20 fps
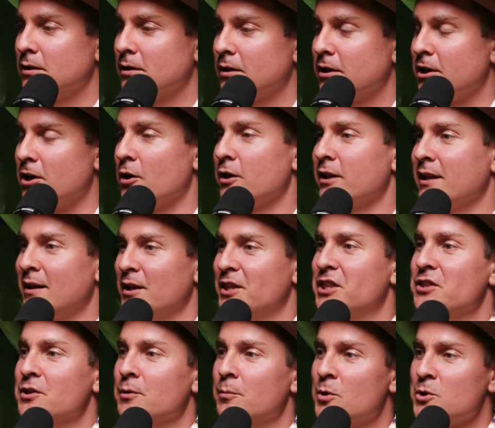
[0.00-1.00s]

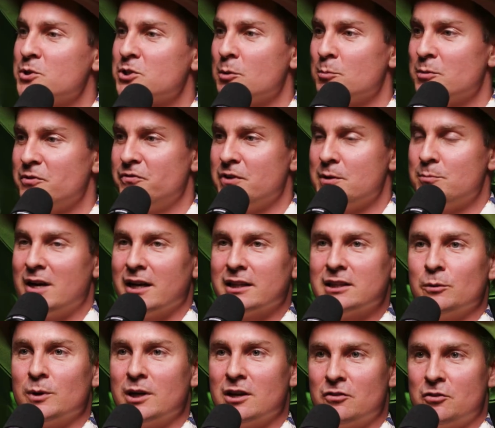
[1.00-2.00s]
the most common feedback
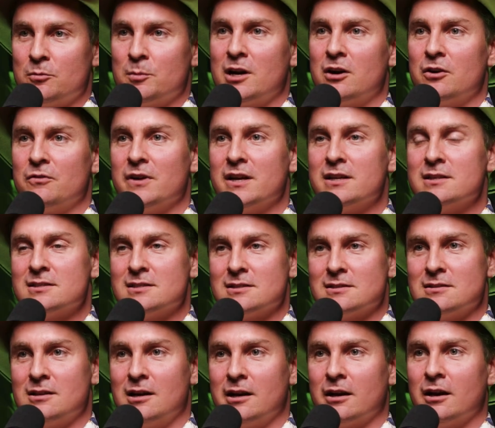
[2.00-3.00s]
that we get from our events
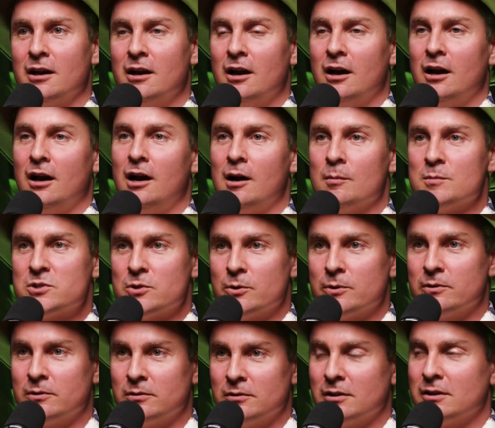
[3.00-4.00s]
is like,
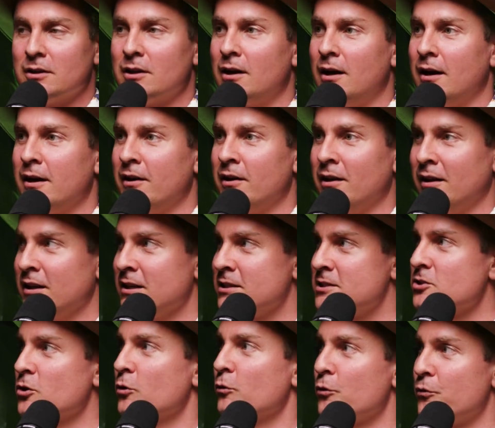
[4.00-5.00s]
it's
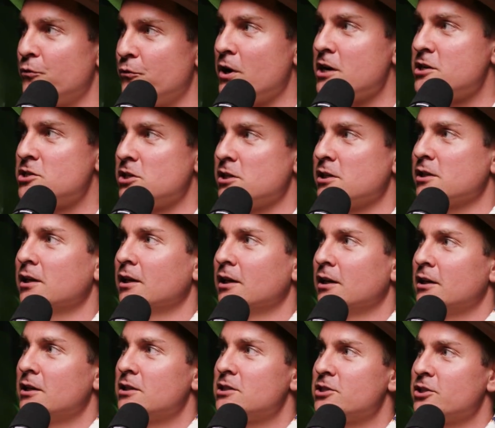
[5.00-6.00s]
so refreshing
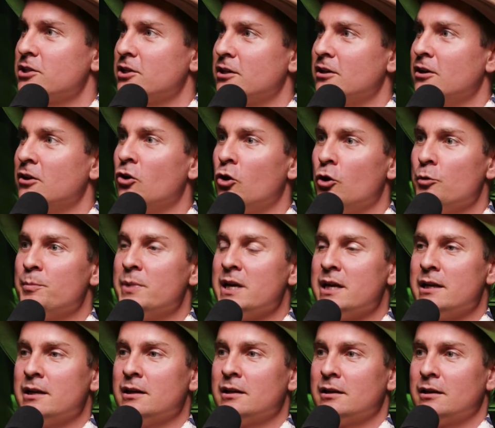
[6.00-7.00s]
to not
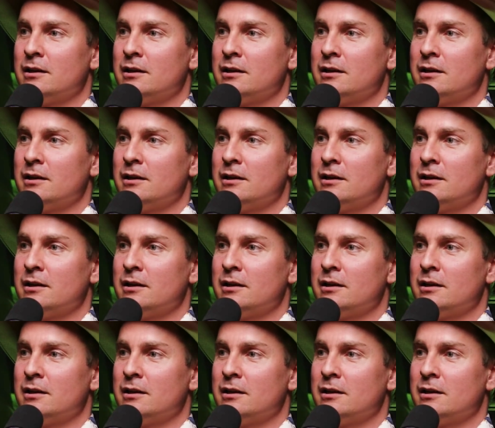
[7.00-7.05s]
be,